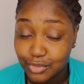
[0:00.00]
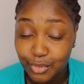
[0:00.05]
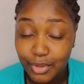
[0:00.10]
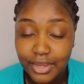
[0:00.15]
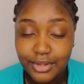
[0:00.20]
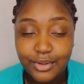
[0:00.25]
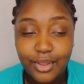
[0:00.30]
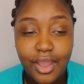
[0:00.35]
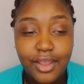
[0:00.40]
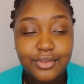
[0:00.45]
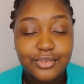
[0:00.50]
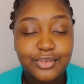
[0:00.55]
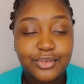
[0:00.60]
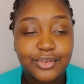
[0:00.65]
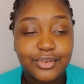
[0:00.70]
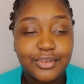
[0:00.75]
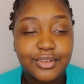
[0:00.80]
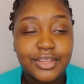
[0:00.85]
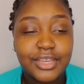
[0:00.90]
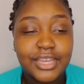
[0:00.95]
the right
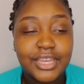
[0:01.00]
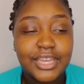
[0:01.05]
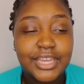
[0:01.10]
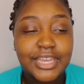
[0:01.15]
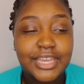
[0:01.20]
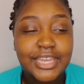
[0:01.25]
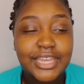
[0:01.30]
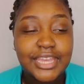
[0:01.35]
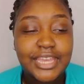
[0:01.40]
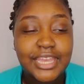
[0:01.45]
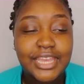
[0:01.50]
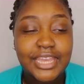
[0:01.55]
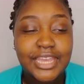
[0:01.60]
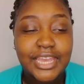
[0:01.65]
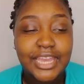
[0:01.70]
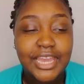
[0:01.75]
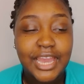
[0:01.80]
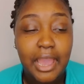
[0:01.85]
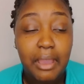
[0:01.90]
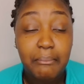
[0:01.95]
doctor.
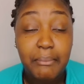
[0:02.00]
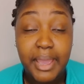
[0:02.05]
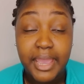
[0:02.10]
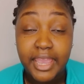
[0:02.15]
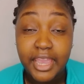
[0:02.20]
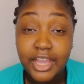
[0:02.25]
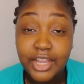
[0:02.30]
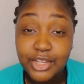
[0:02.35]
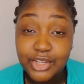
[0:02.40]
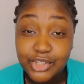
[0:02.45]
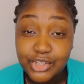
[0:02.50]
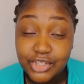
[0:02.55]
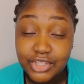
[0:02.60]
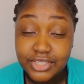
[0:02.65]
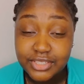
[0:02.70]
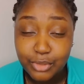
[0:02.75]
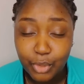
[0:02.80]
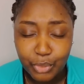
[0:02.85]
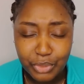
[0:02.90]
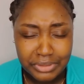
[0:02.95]
Am I
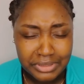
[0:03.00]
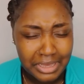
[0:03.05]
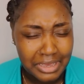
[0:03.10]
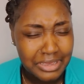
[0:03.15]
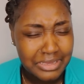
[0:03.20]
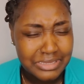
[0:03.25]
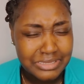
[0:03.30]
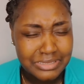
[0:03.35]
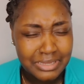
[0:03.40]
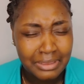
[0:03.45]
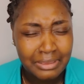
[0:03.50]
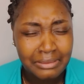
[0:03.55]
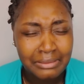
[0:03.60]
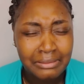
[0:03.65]
anxious? Oh yes.